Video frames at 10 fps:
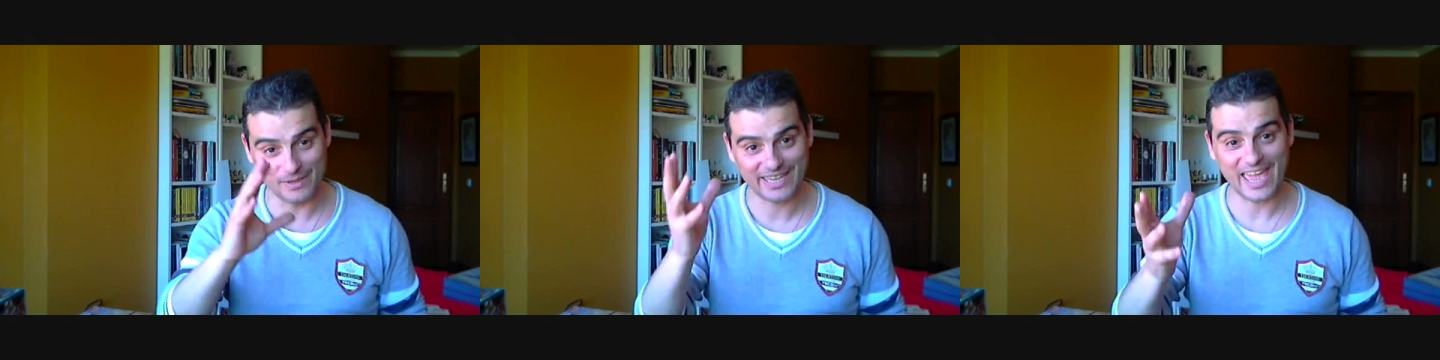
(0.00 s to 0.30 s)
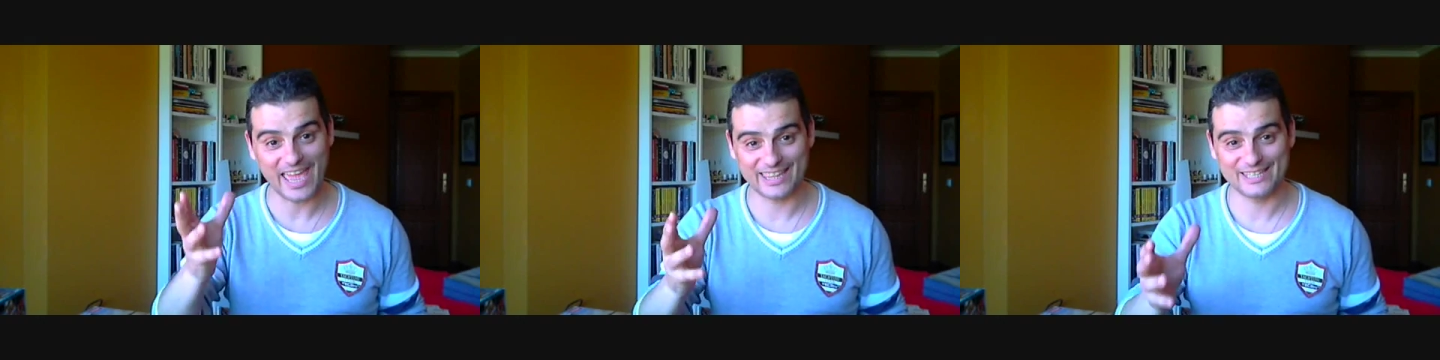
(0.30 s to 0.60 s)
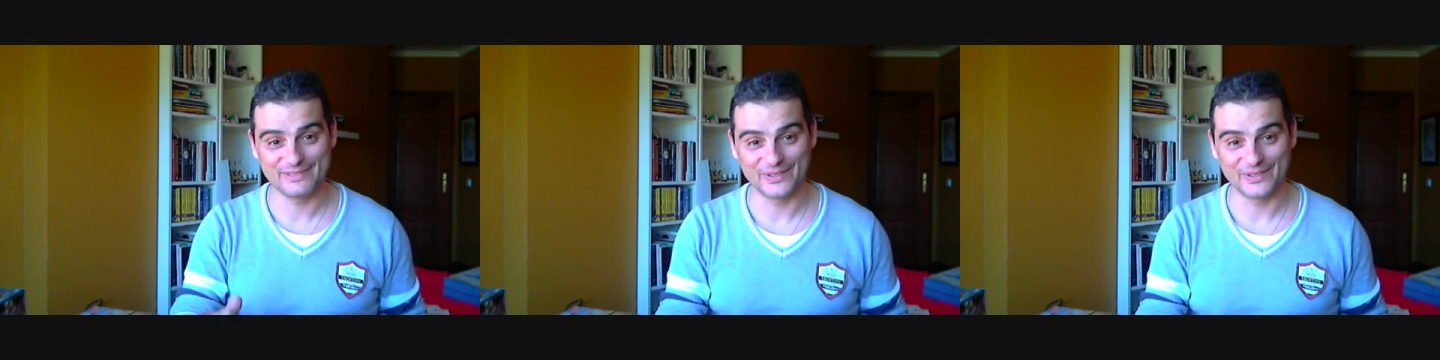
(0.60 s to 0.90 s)

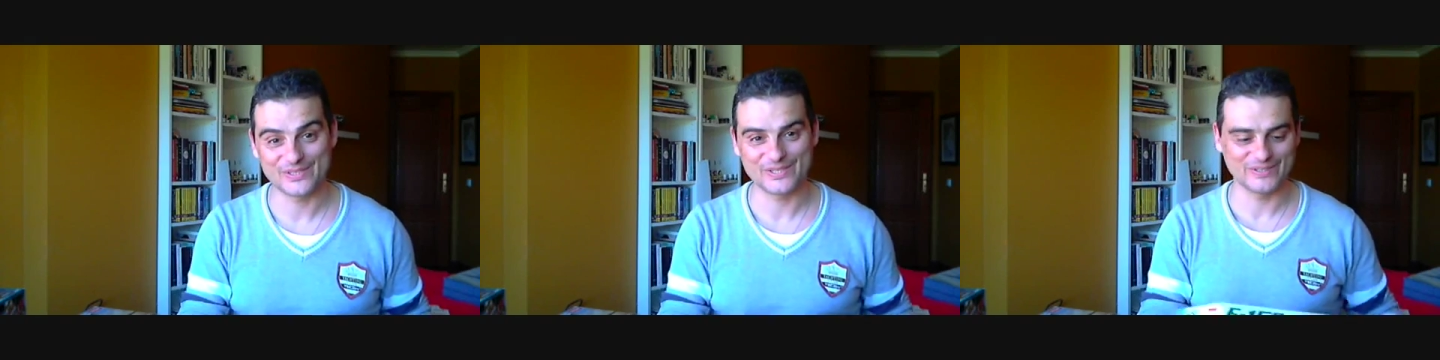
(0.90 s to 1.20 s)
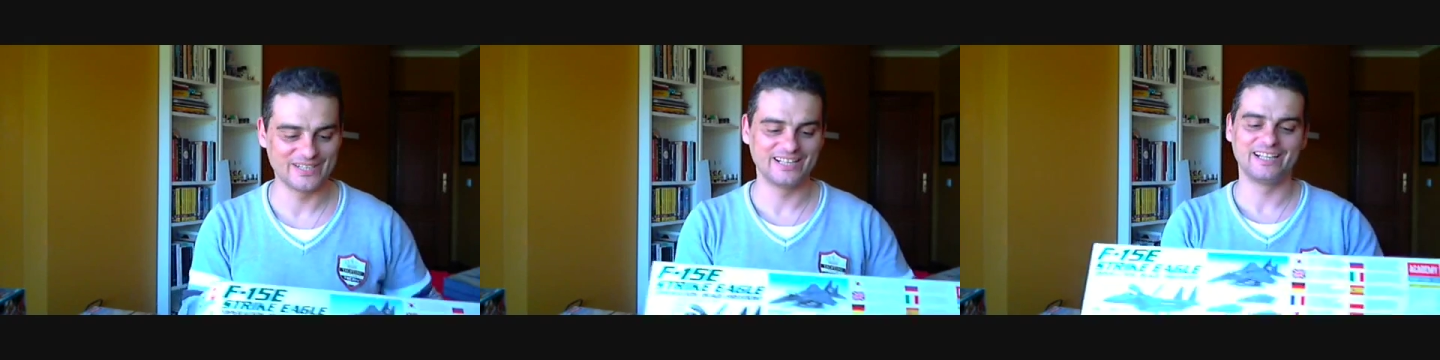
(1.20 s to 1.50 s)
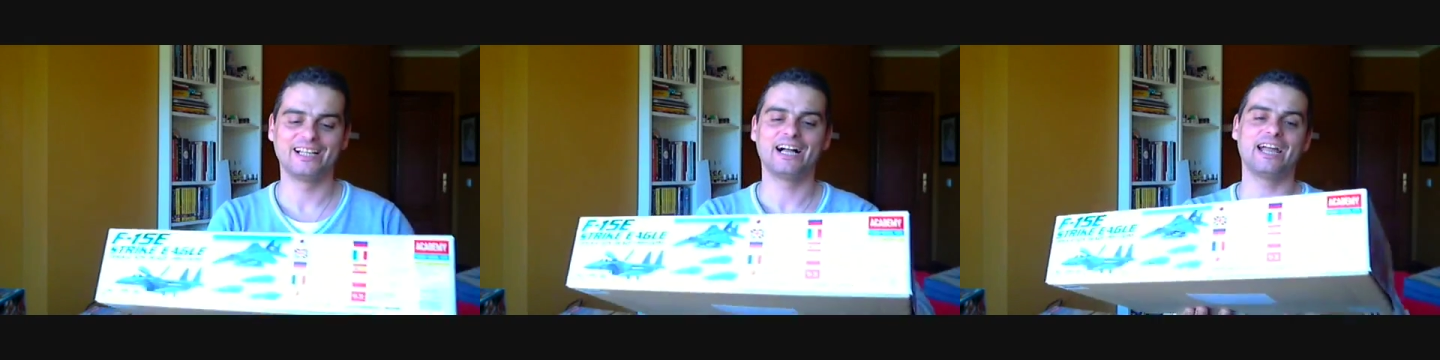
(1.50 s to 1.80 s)
Academy also.
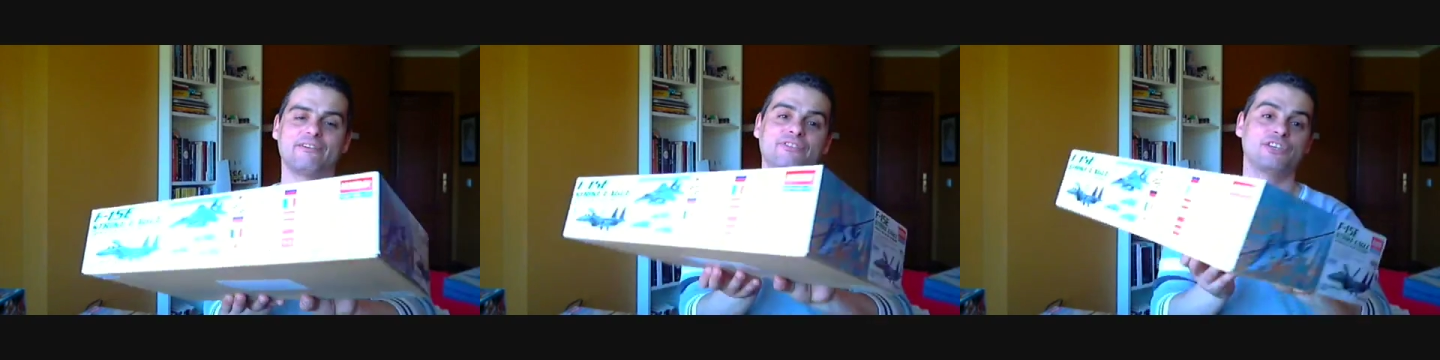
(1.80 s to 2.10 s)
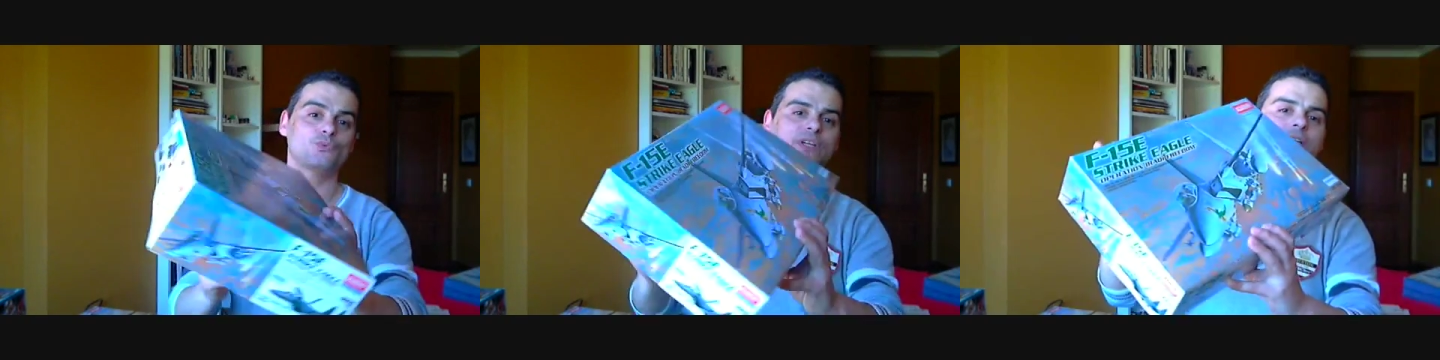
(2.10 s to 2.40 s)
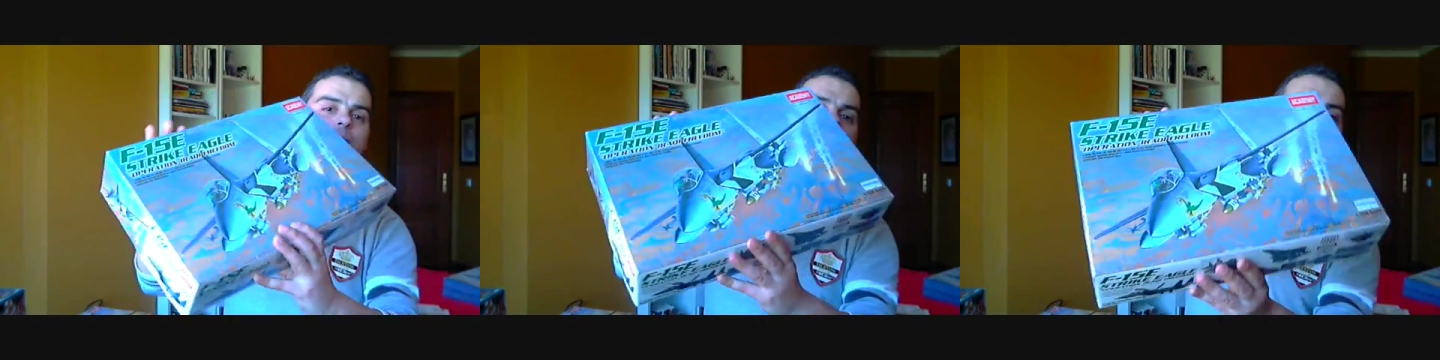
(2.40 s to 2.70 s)
I have this
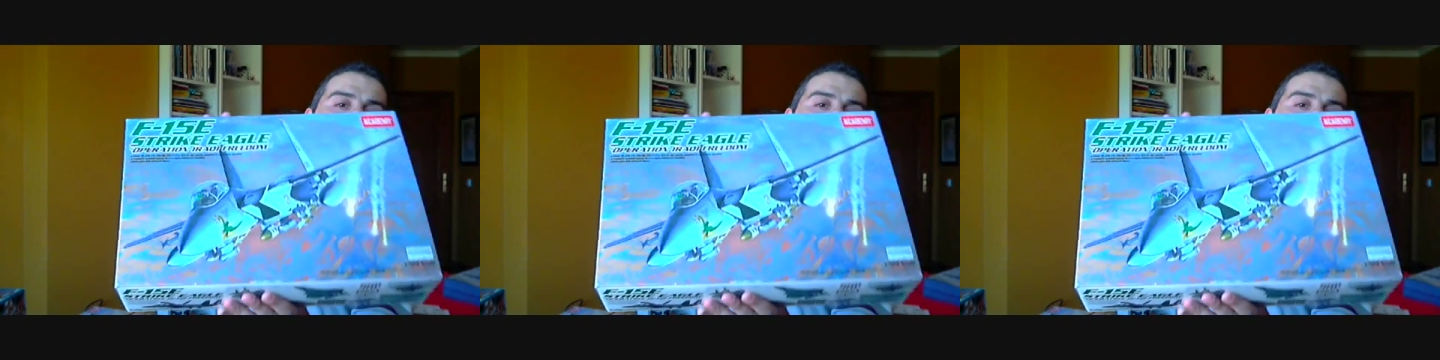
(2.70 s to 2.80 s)
one,